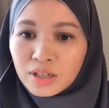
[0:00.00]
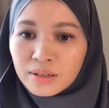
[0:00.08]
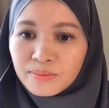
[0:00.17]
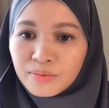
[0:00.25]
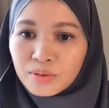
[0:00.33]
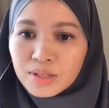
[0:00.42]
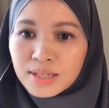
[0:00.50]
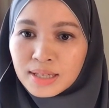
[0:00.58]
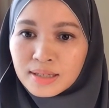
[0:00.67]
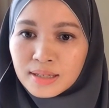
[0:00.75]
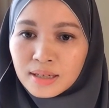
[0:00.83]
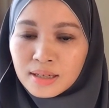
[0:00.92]
up for
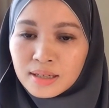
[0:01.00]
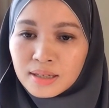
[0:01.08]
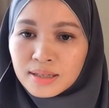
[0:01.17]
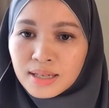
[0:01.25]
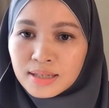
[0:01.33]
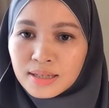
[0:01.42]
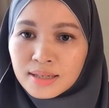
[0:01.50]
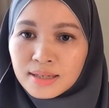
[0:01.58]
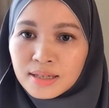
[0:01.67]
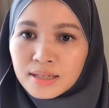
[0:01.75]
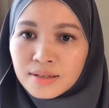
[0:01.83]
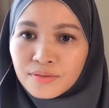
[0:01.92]

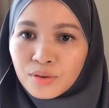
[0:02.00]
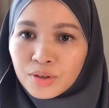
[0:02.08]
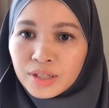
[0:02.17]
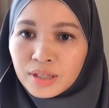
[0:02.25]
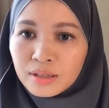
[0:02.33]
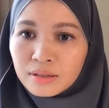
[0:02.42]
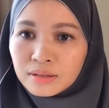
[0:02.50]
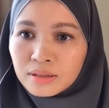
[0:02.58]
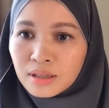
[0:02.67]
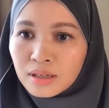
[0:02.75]
sentences for yield